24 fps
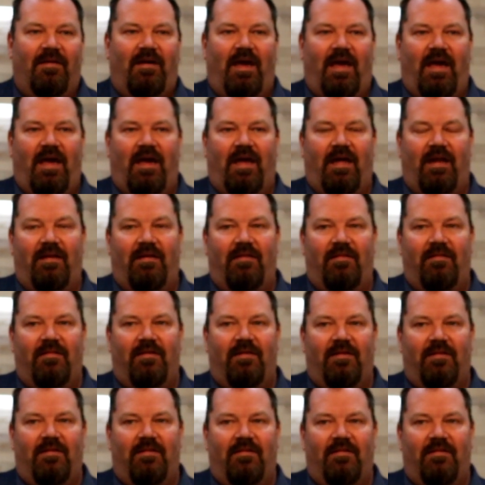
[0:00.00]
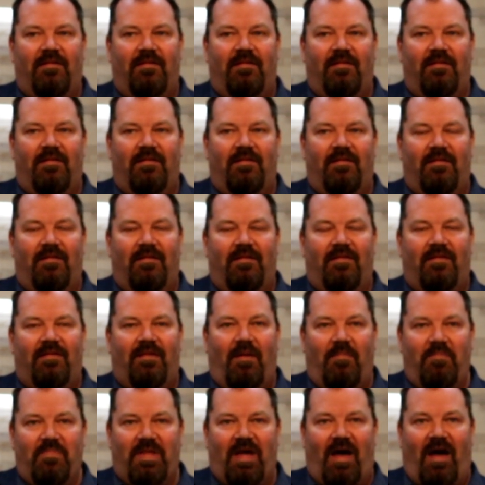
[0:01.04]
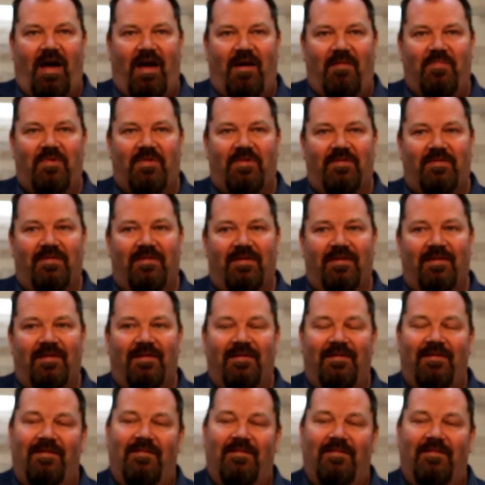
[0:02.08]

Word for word: and sometimes